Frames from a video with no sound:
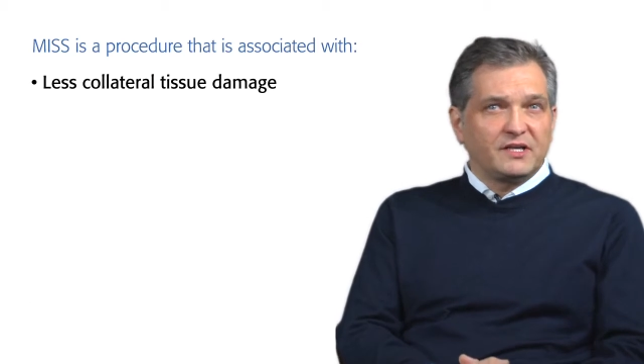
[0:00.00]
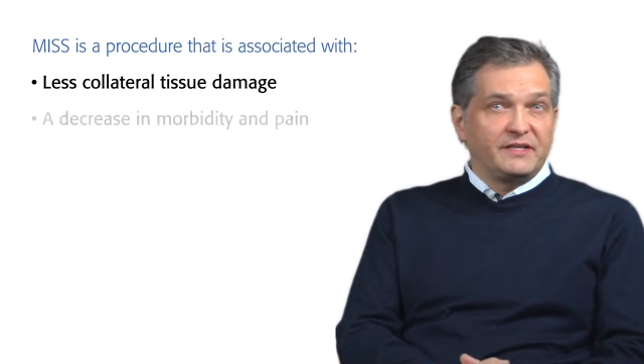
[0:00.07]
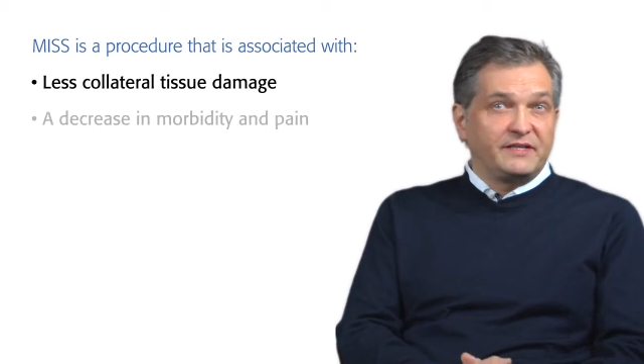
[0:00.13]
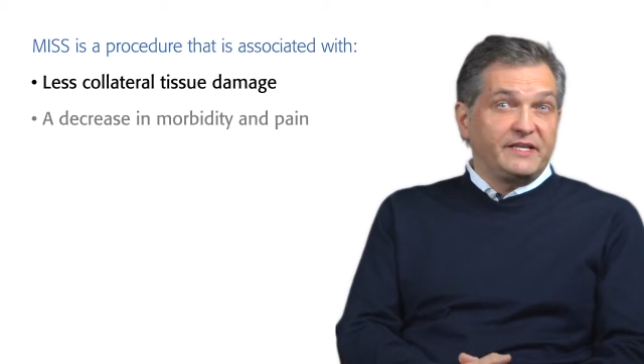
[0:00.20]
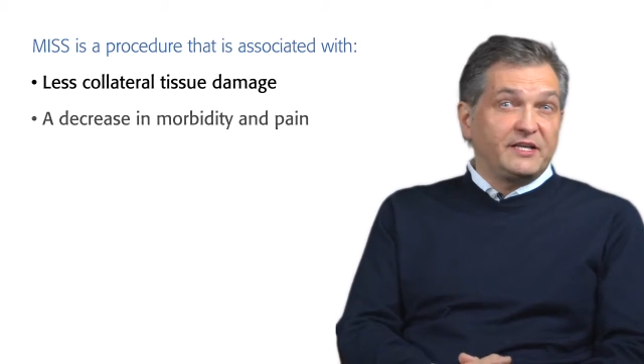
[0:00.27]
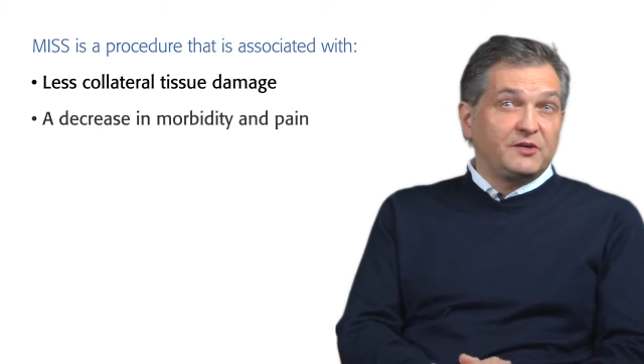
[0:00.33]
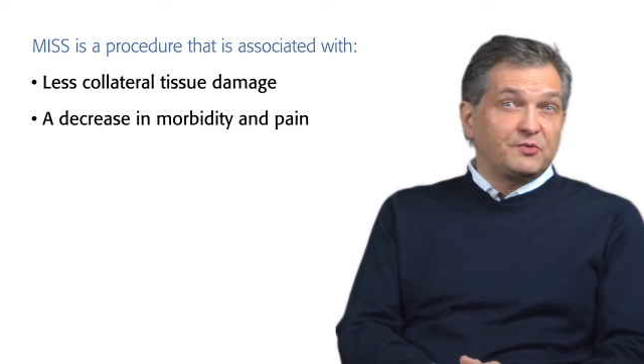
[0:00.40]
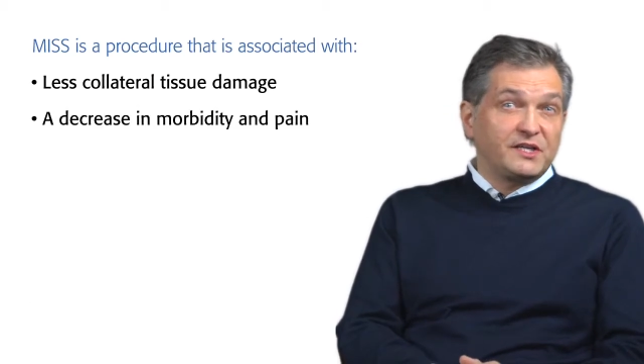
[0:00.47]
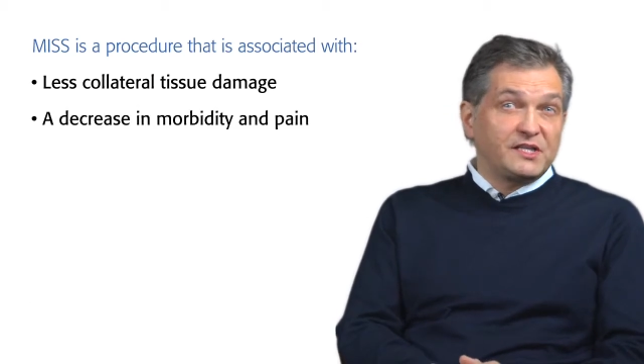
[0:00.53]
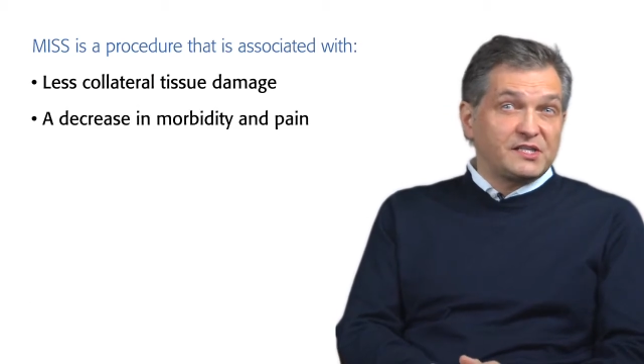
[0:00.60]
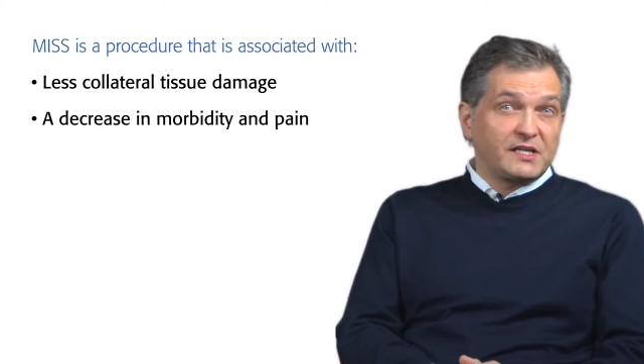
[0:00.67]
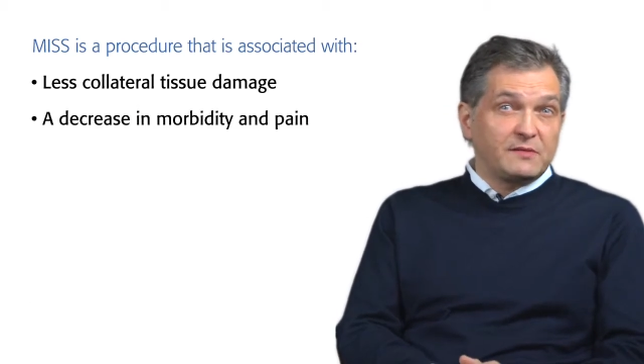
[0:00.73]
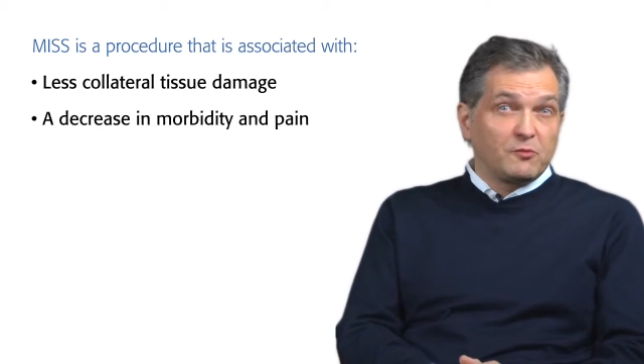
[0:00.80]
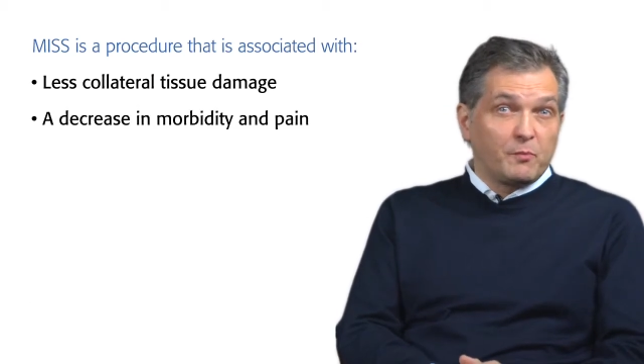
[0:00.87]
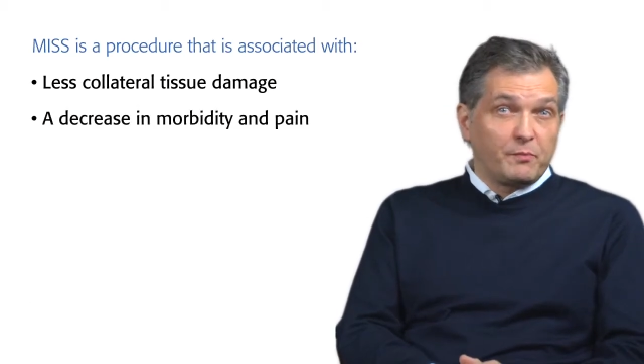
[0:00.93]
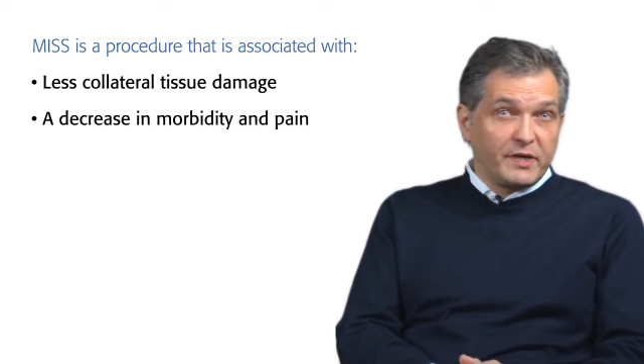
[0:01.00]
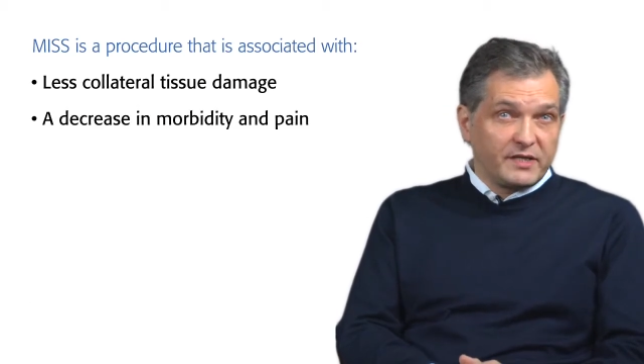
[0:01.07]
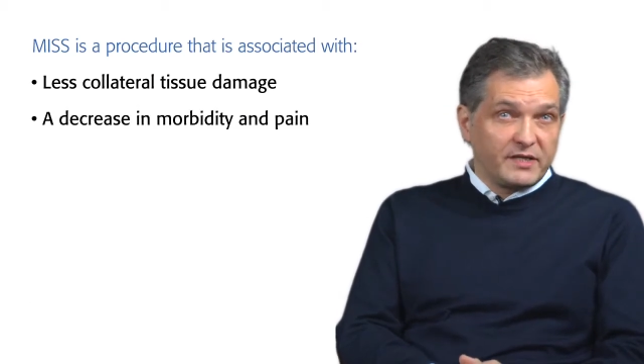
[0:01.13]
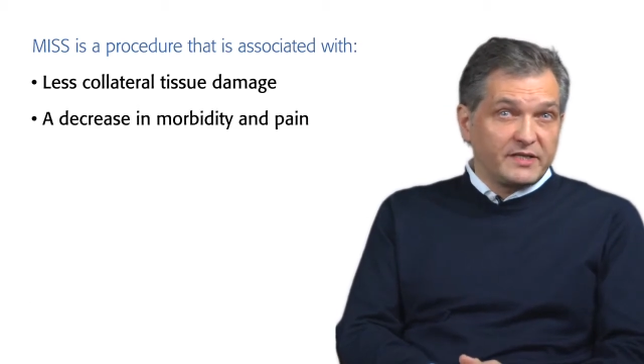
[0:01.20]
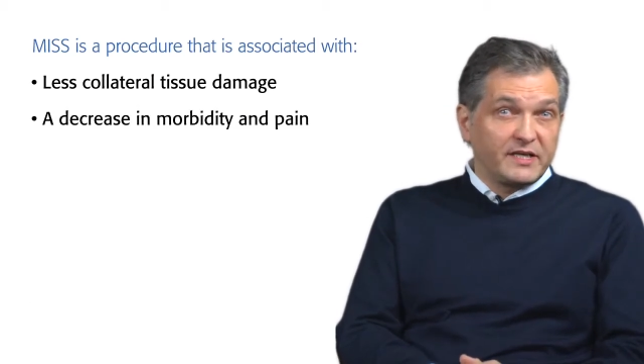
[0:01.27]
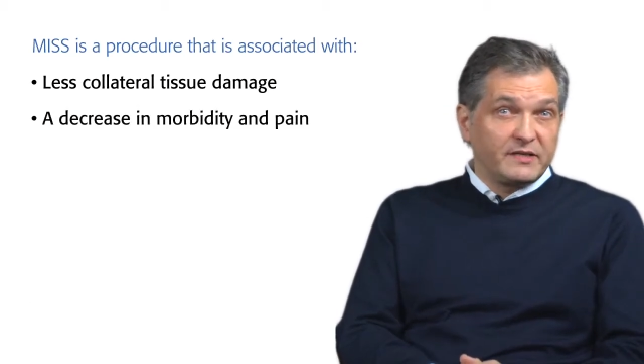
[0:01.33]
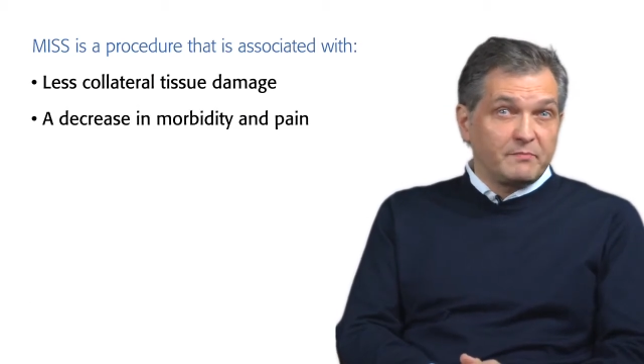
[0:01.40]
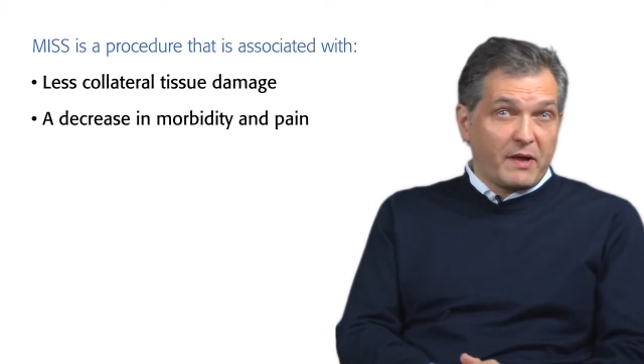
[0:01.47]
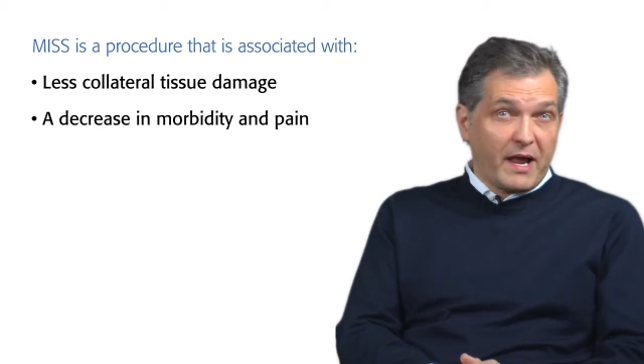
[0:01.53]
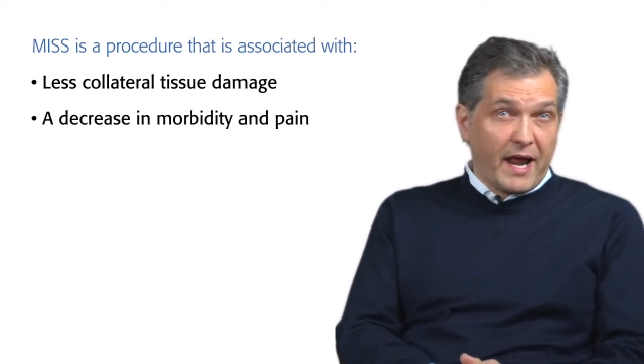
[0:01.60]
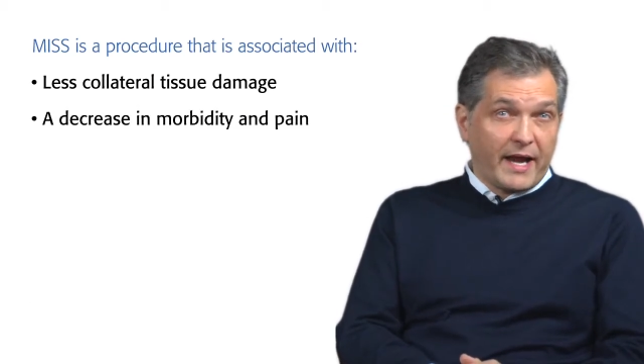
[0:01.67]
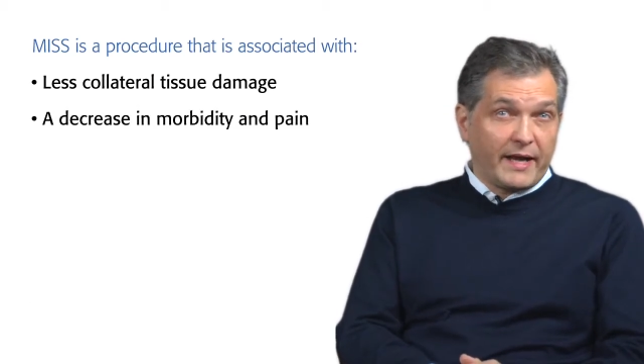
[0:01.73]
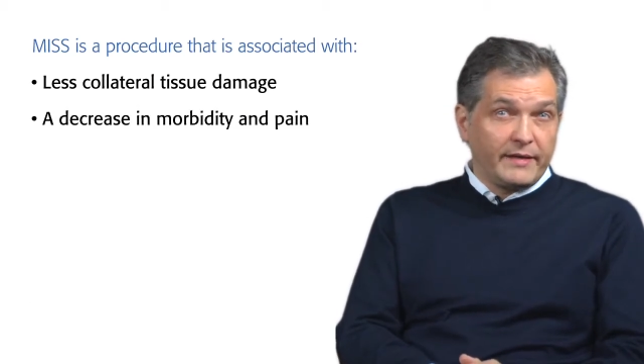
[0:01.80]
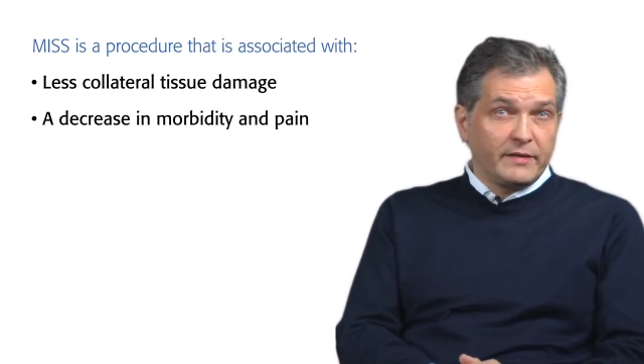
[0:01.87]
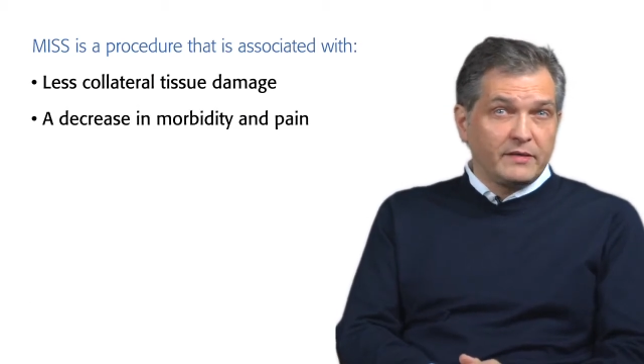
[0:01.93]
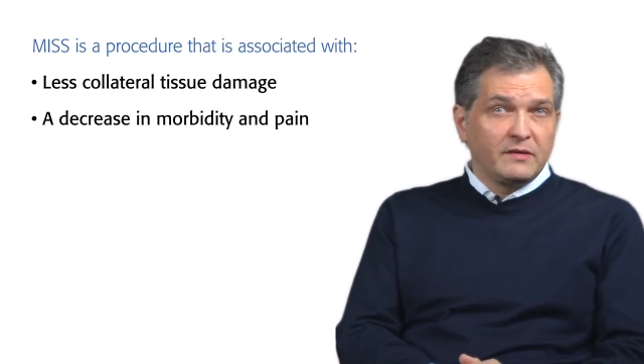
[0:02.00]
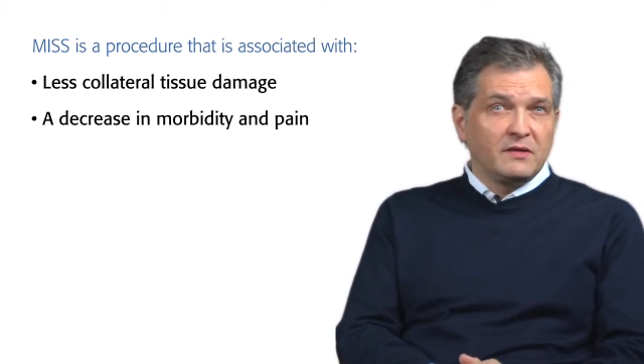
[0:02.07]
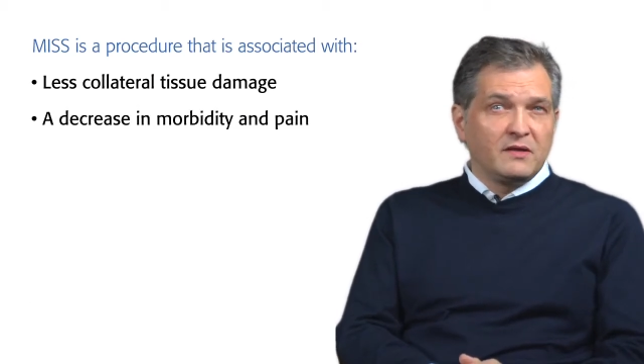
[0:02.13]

a decrease in morbidity and pain,